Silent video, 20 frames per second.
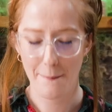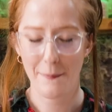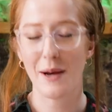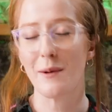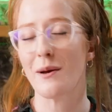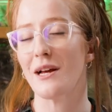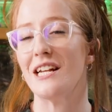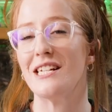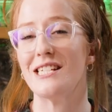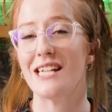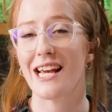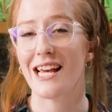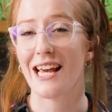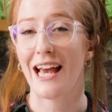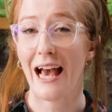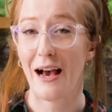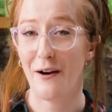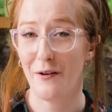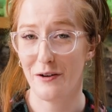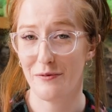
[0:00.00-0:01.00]
But I'm going to take it
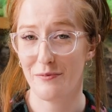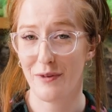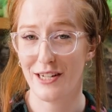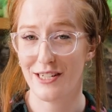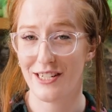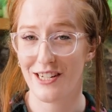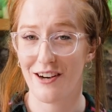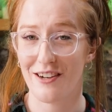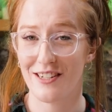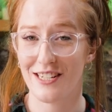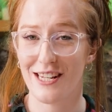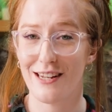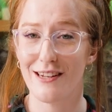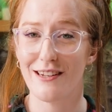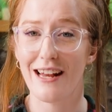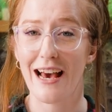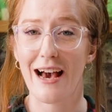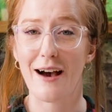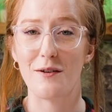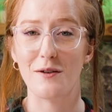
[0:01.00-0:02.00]
out of my tart tin
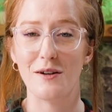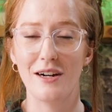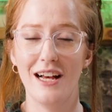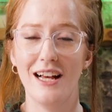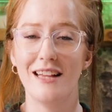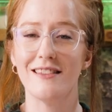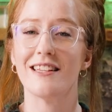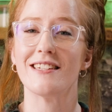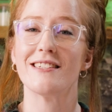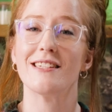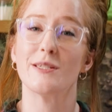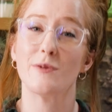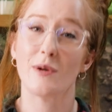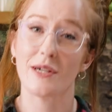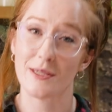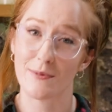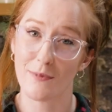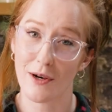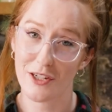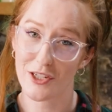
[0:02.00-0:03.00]
now. This is why
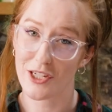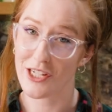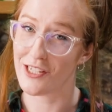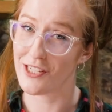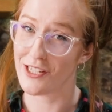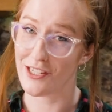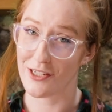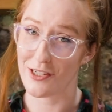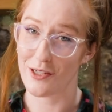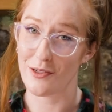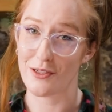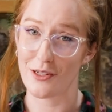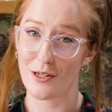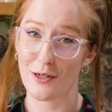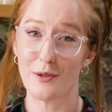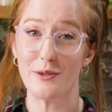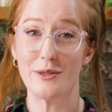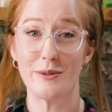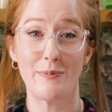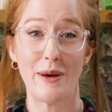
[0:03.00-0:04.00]
it's much easier to use a
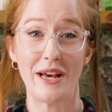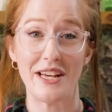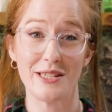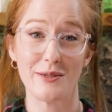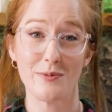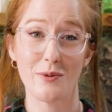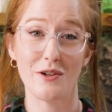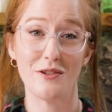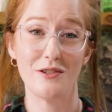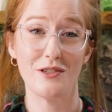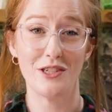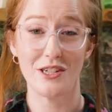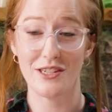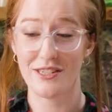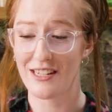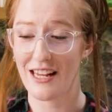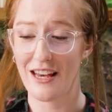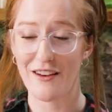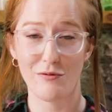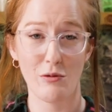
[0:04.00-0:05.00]
loose base one.
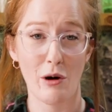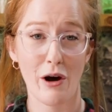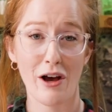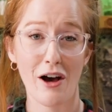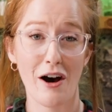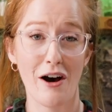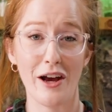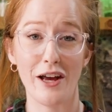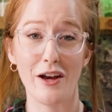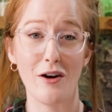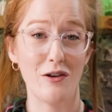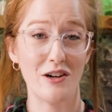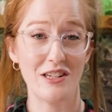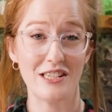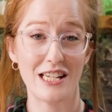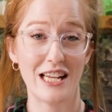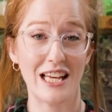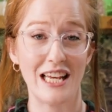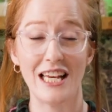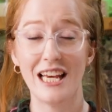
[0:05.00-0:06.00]
Just FYI,
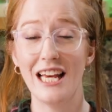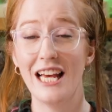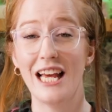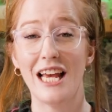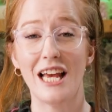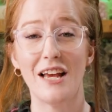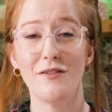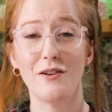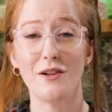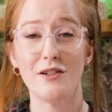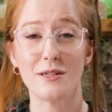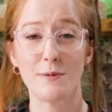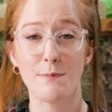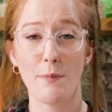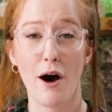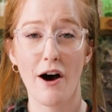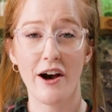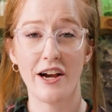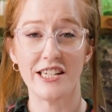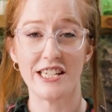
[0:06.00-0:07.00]
honestly, if you use a
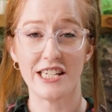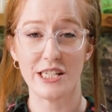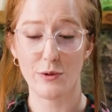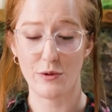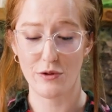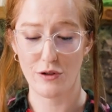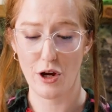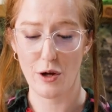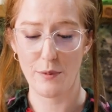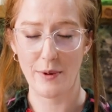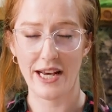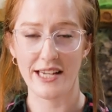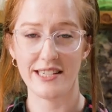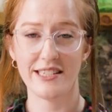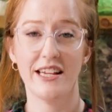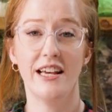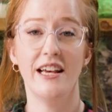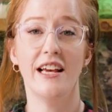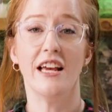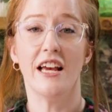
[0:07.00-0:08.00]
pie dish with no
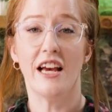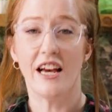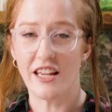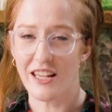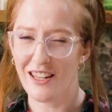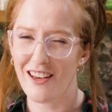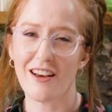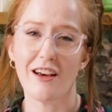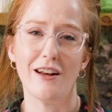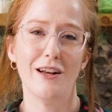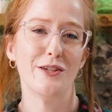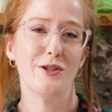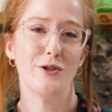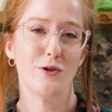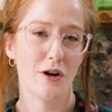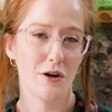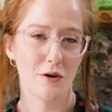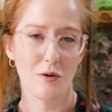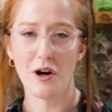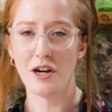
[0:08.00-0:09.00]
base, you're going to
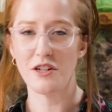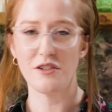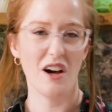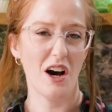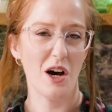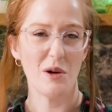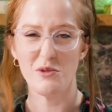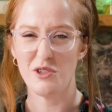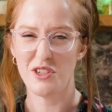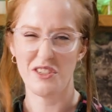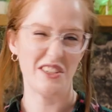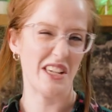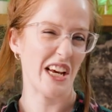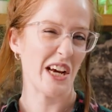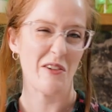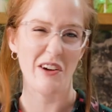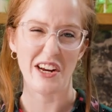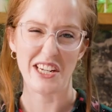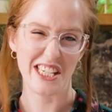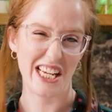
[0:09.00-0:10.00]
struggle. I would just
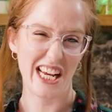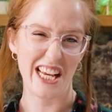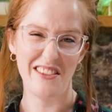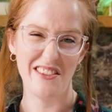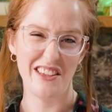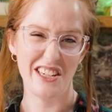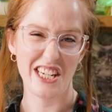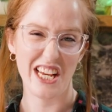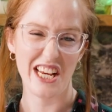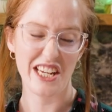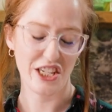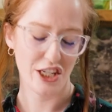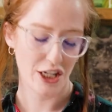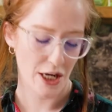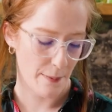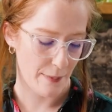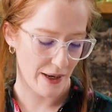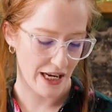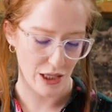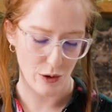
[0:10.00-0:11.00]
decorate it in the dish.
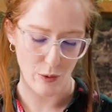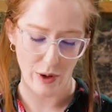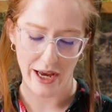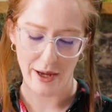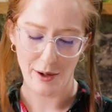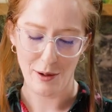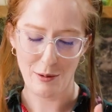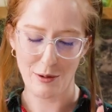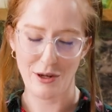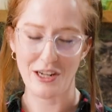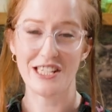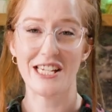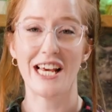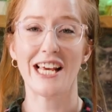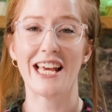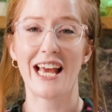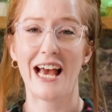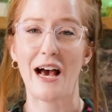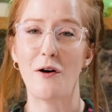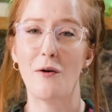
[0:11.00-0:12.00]
But either way, I'm going to
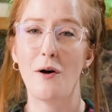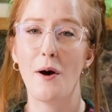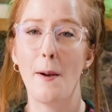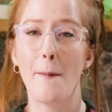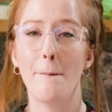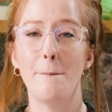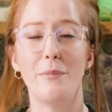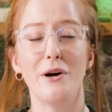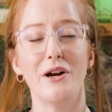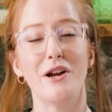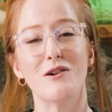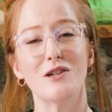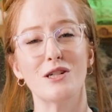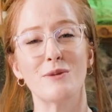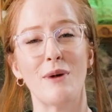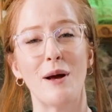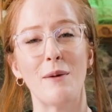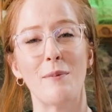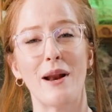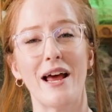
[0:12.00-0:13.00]
take it out, put it onto
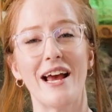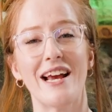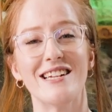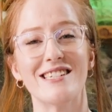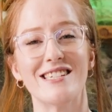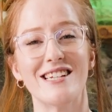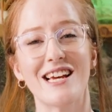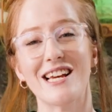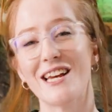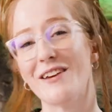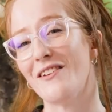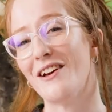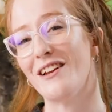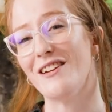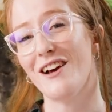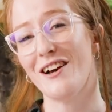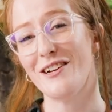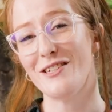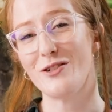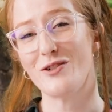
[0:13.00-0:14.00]
my plate and give it a
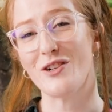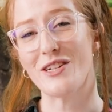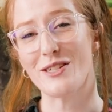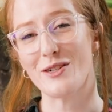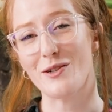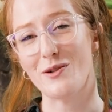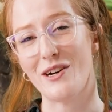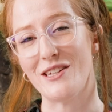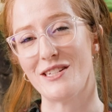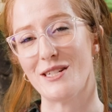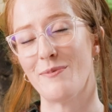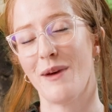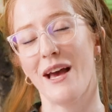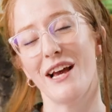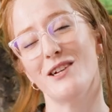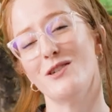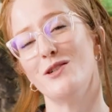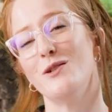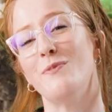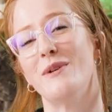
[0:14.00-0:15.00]
nice drizzle and some
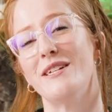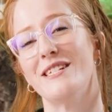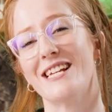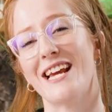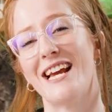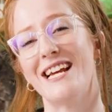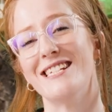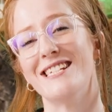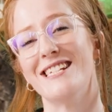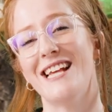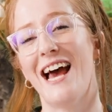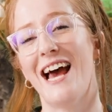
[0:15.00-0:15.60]
extra biscuits,